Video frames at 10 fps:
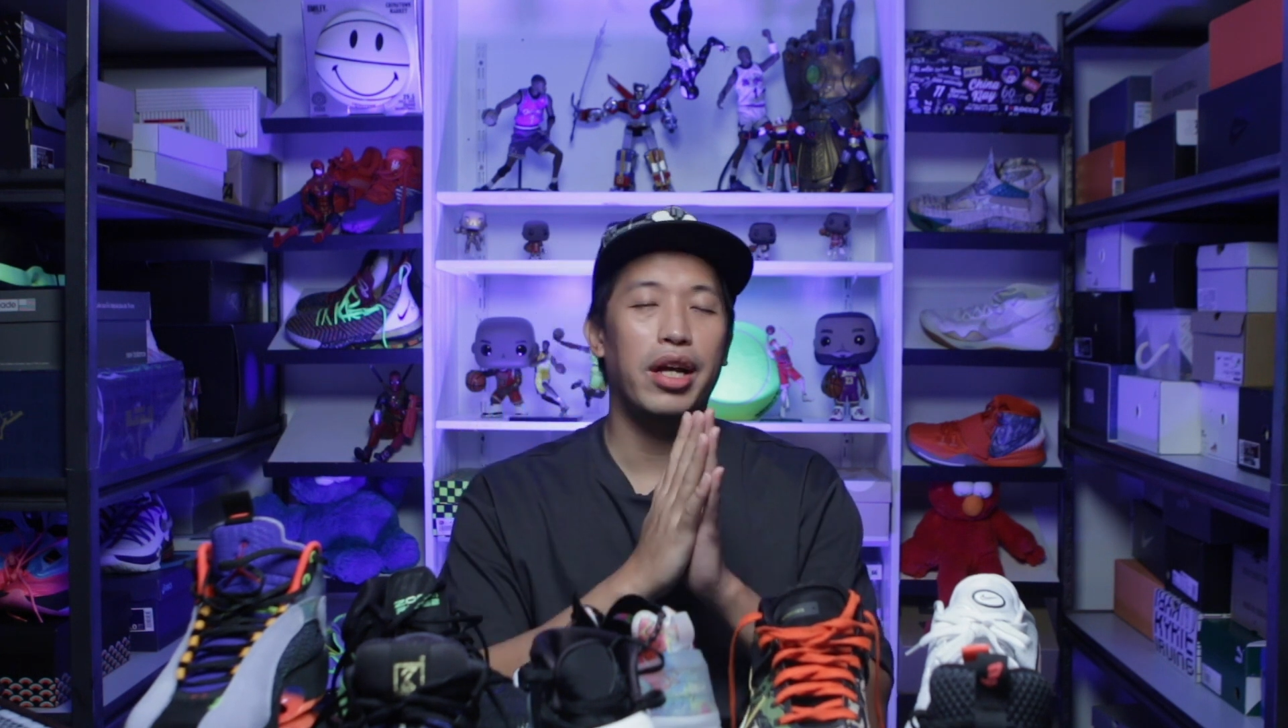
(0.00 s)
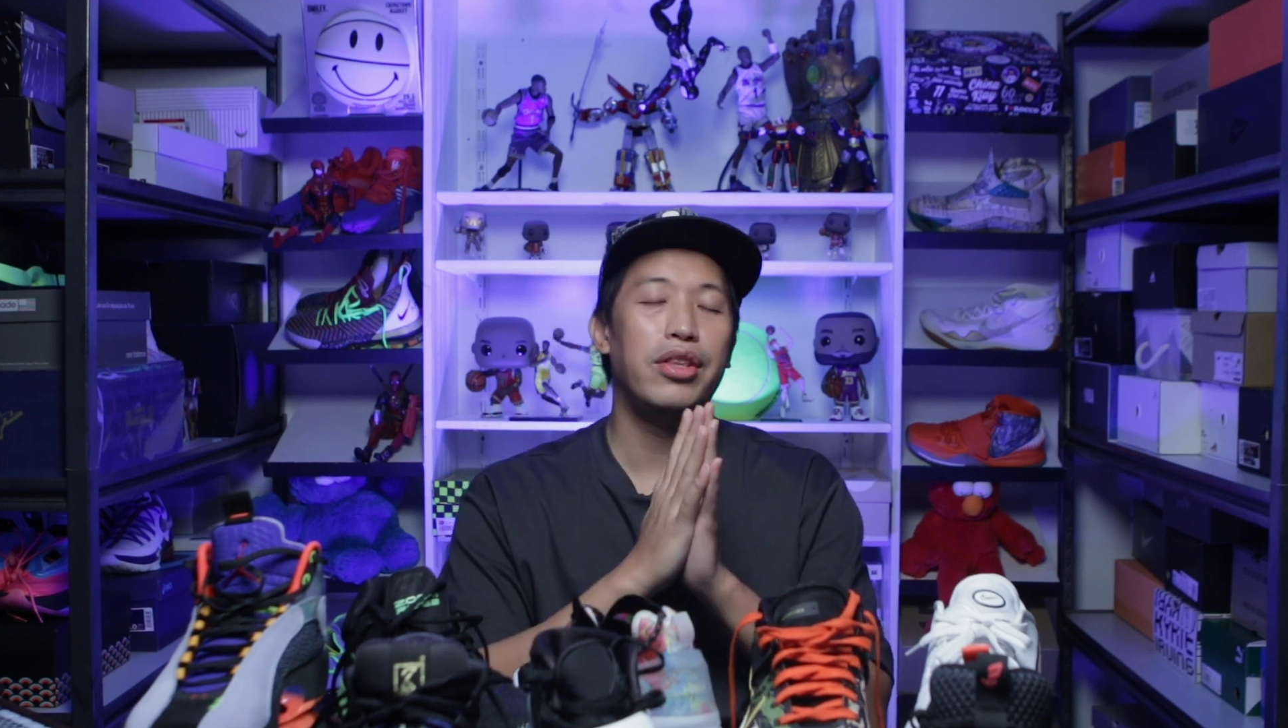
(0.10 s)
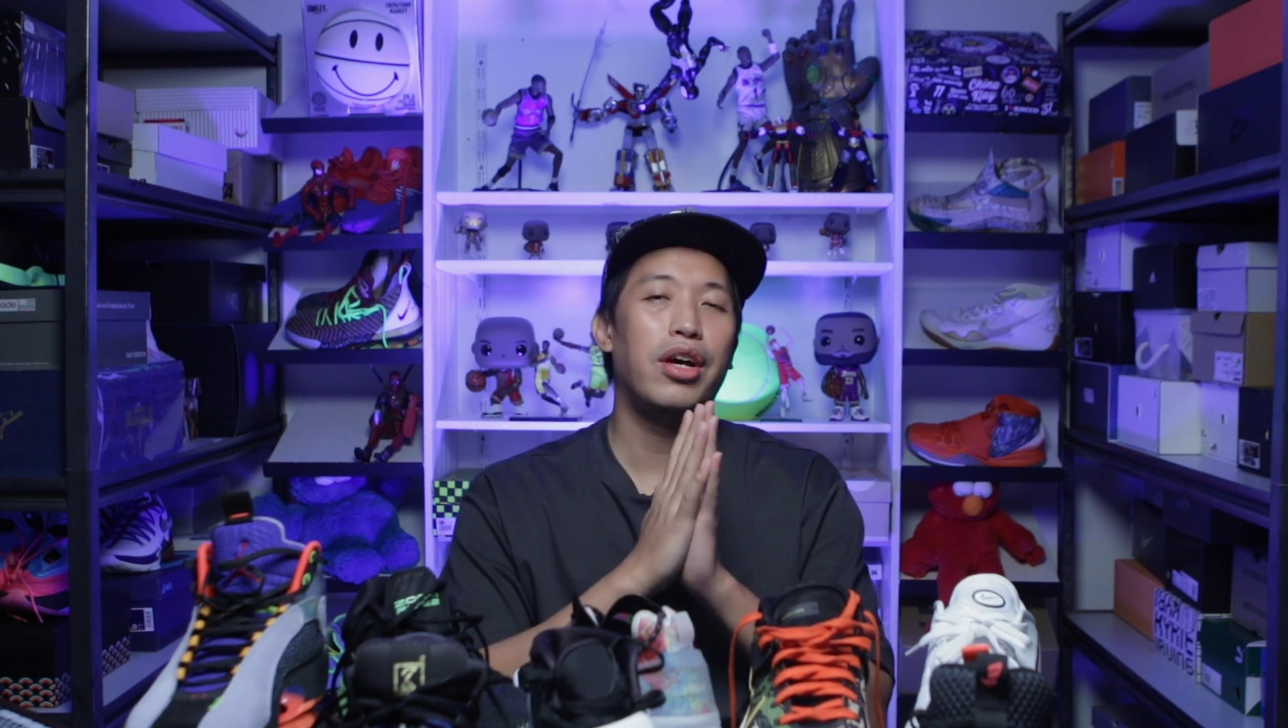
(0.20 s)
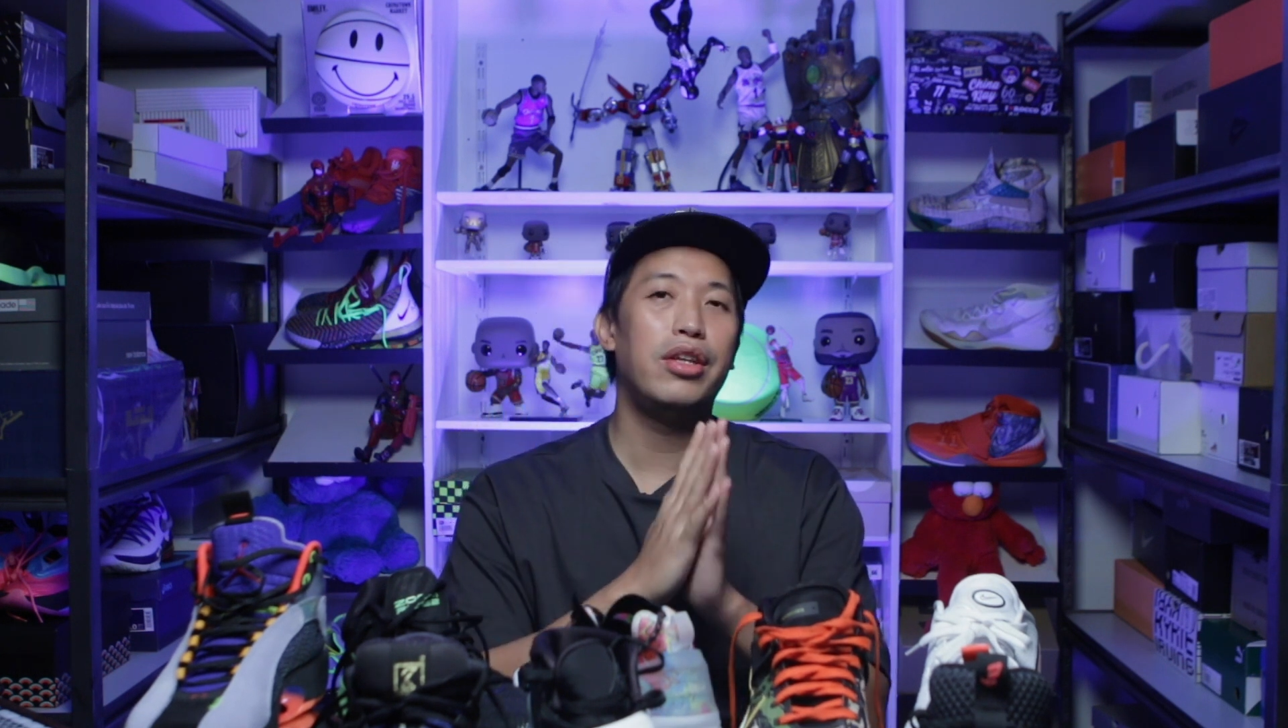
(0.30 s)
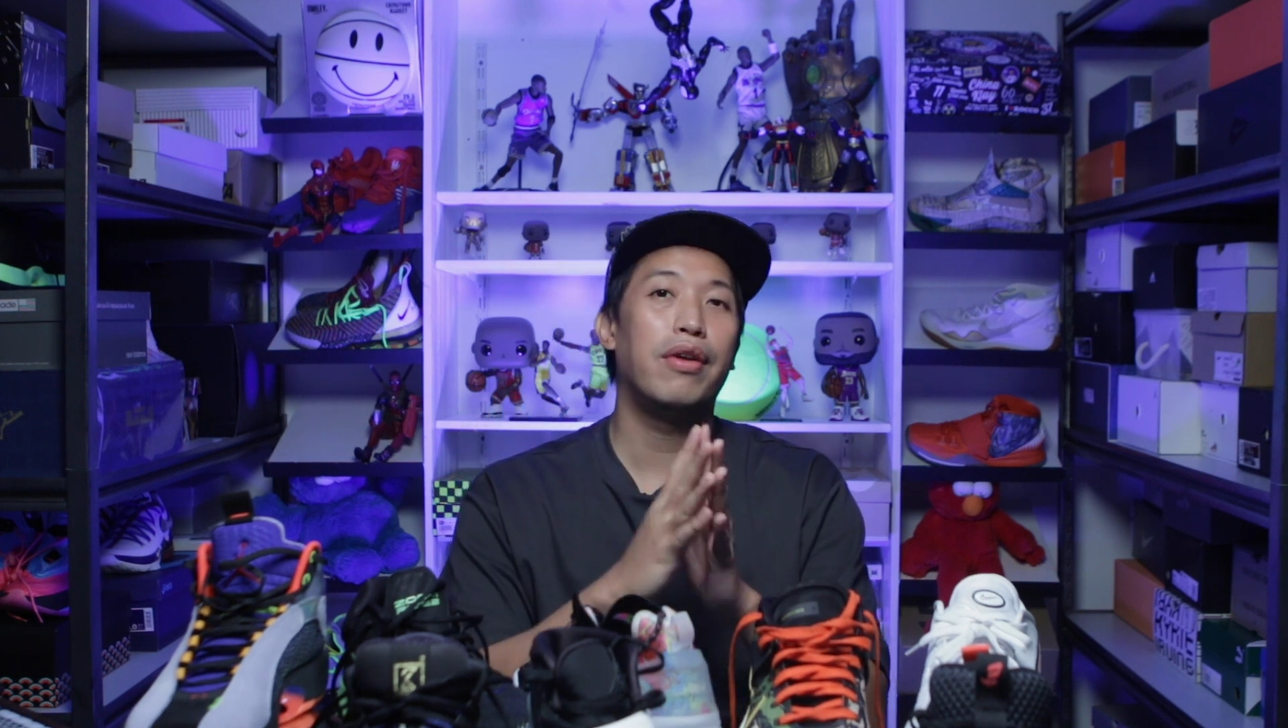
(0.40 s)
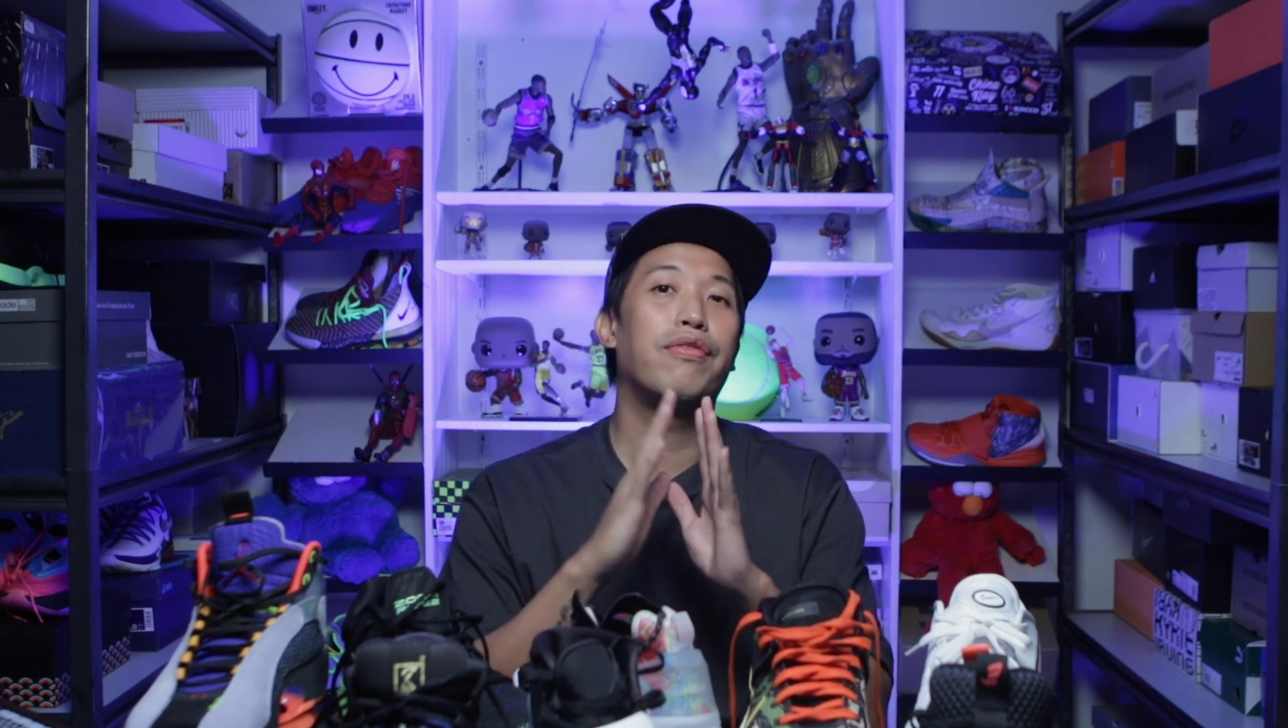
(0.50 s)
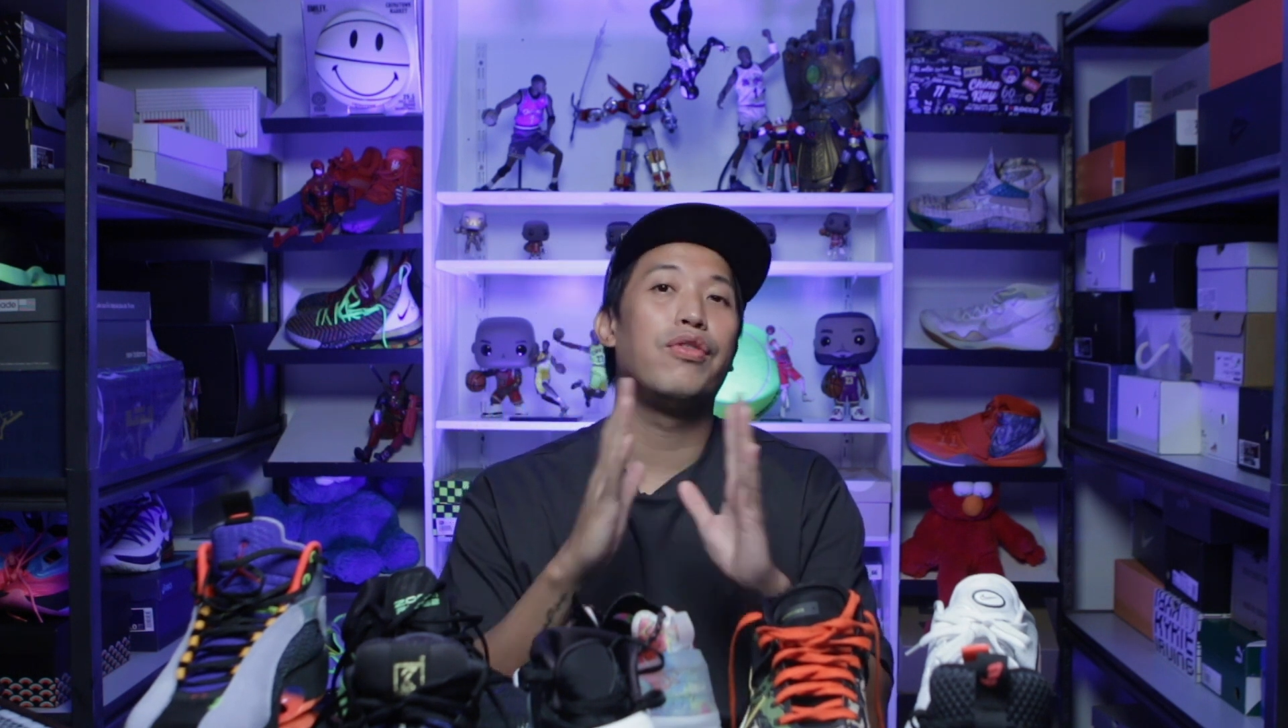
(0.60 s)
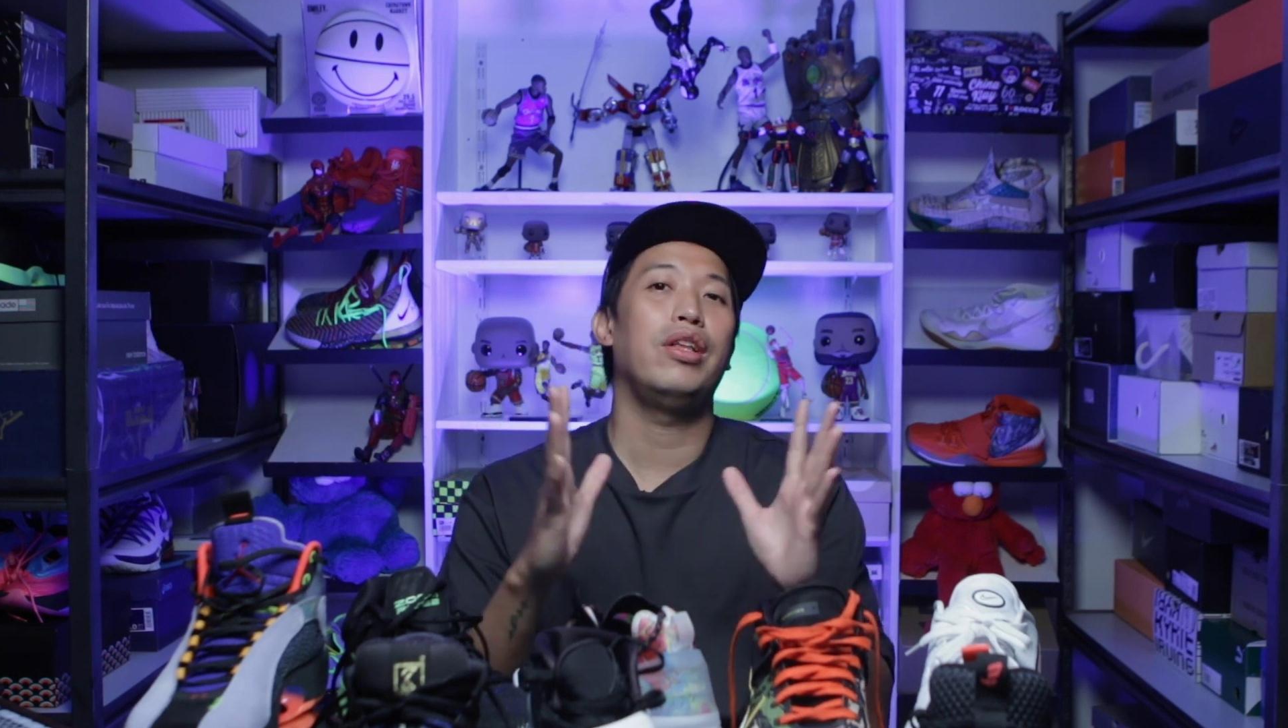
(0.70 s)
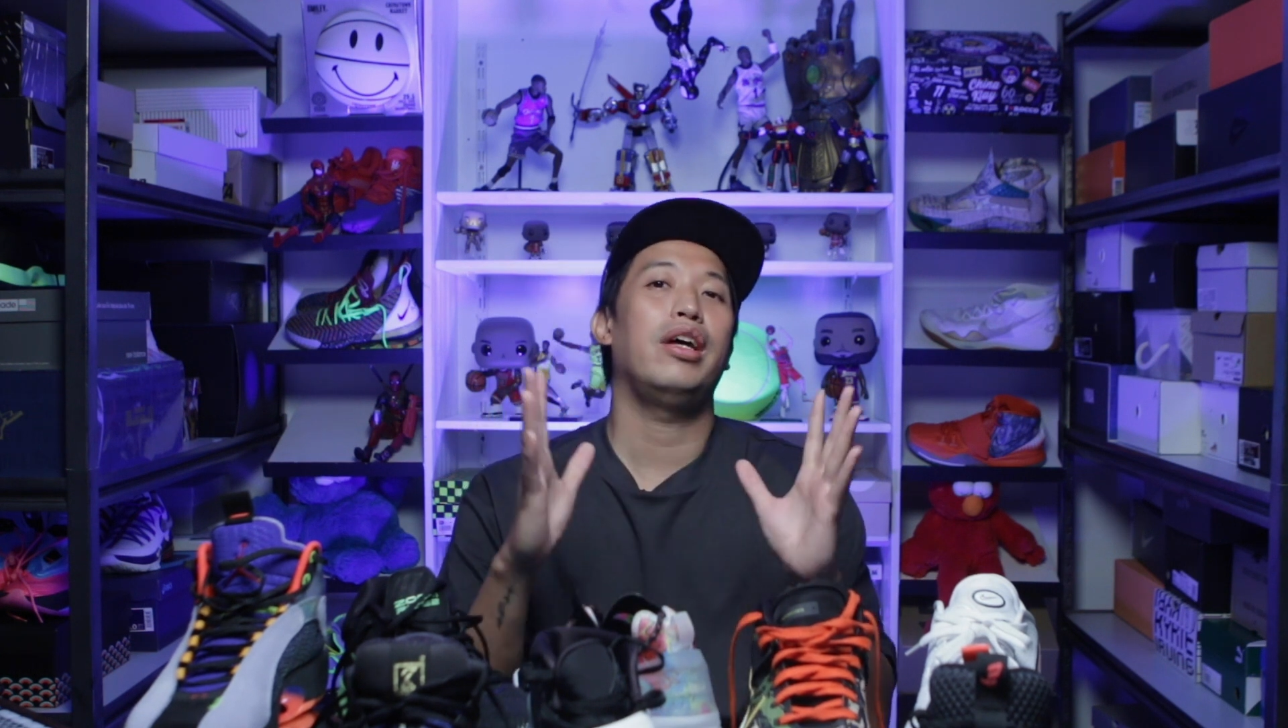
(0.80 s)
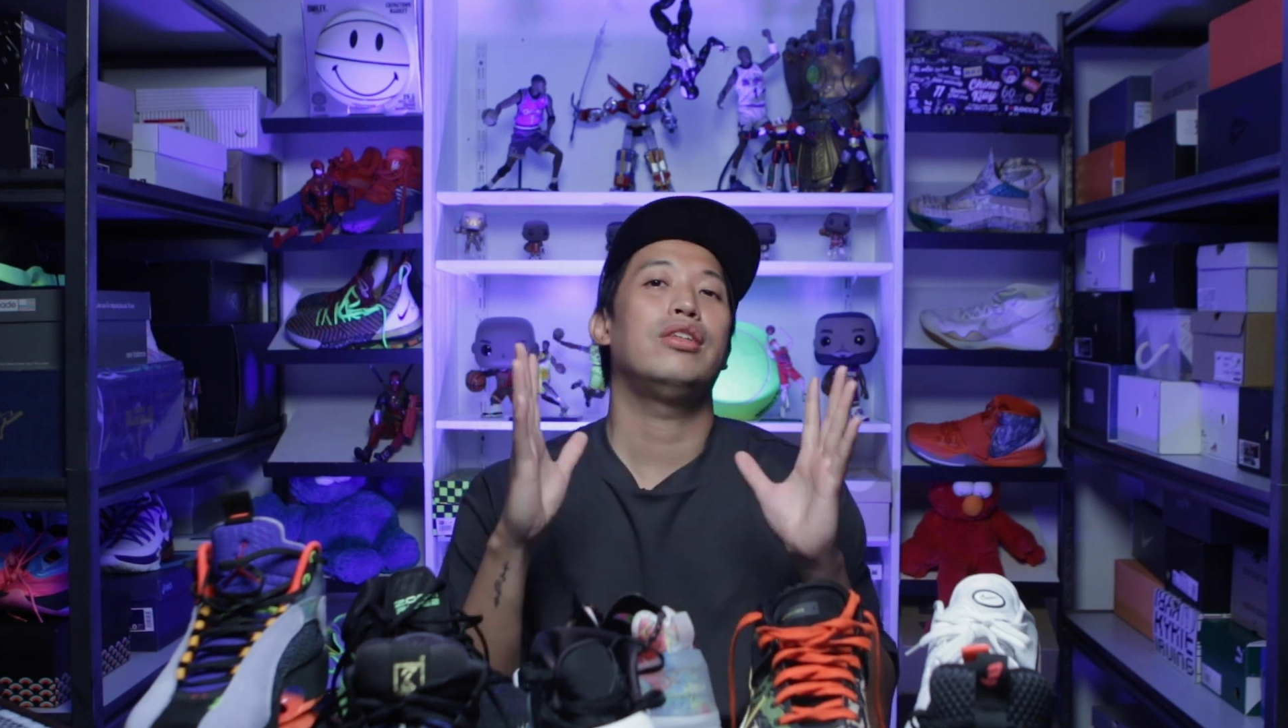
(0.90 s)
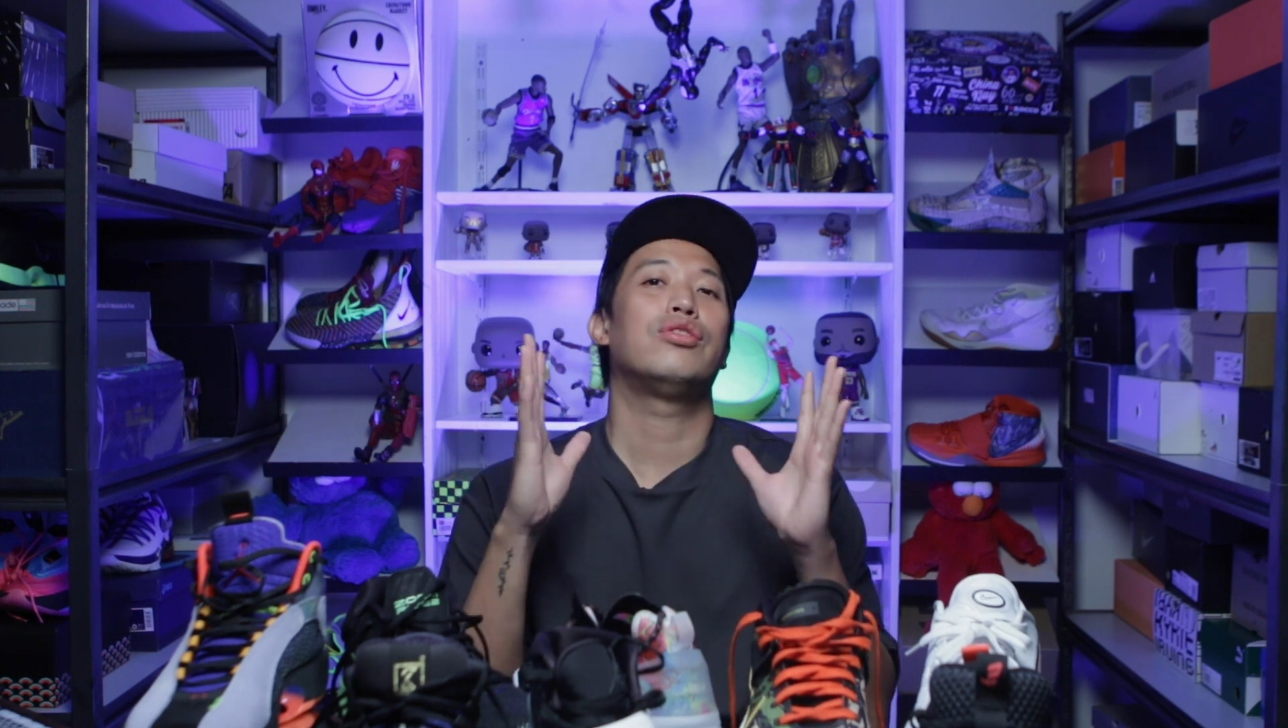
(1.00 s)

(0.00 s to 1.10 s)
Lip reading: another full length